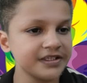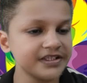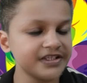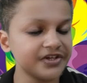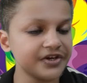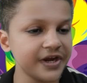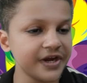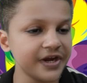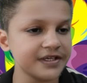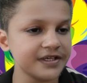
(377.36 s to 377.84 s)

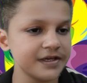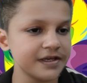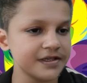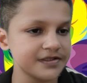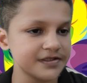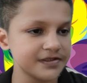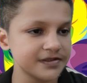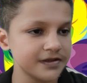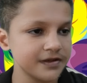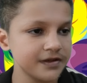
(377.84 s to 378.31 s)

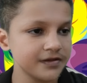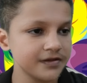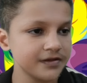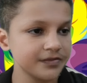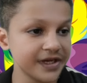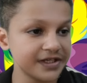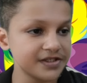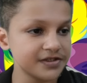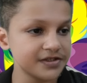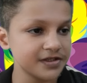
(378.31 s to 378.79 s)
greatness.
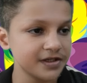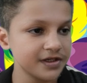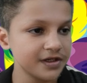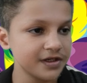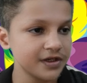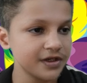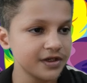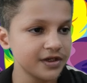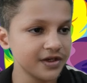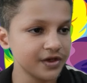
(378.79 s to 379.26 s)
But
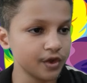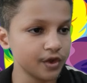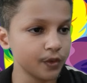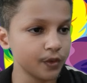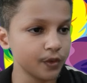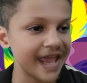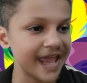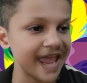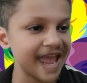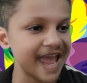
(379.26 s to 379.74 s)
you
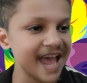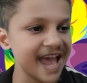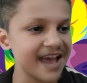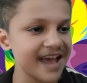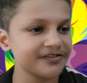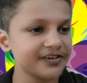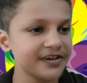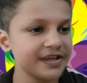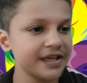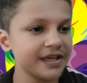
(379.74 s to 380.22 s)
will have